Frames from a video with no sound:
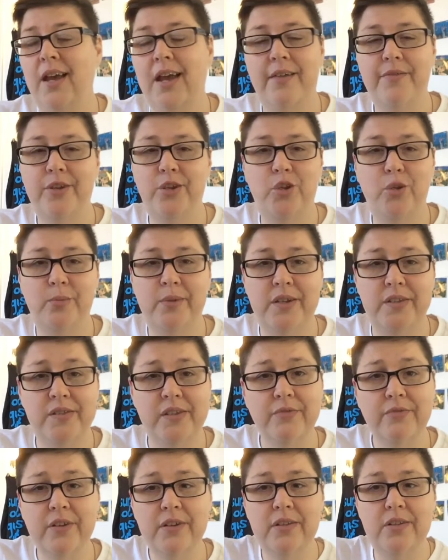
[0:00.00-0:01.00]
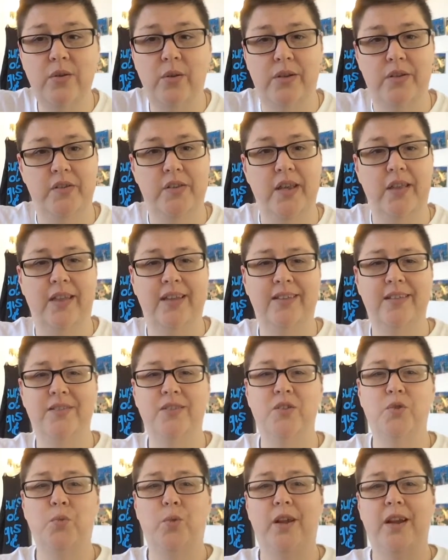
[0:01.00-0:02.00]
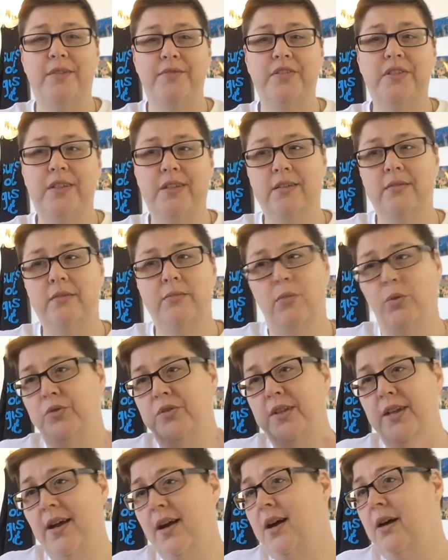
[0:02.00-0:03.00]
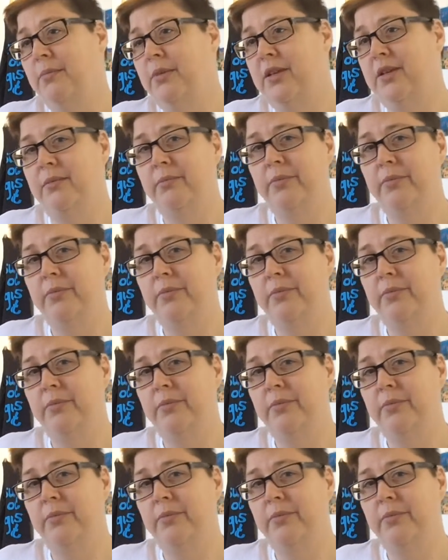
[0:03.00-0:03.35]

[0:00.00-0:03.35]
Every human is different. You can say like, this is what I've seen most common